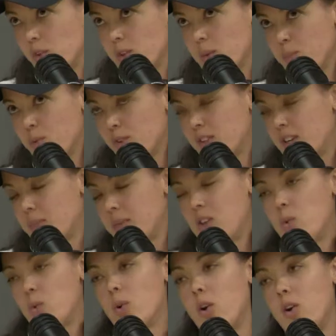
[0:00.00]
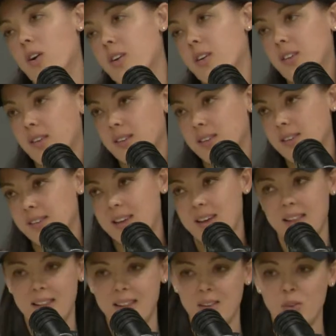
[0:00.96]
important. I mean, you're a long distance
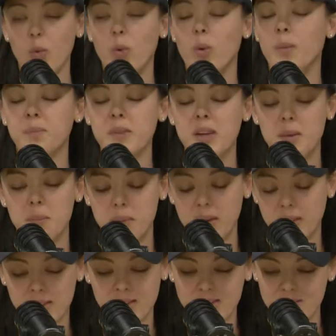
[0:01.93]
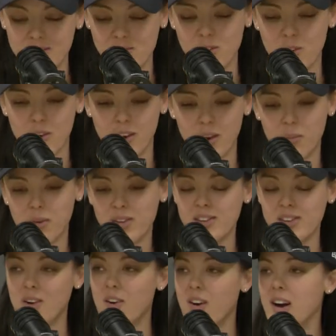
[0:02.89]
athlete, or a middle distance. Sorry, let me not
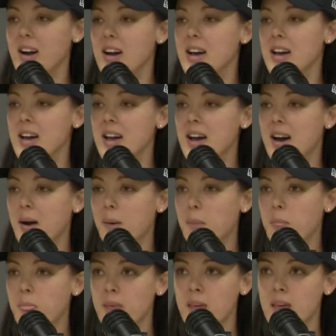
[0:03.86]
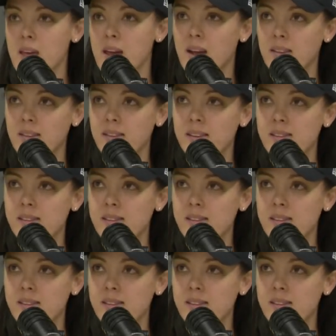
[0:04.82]
say long. And there's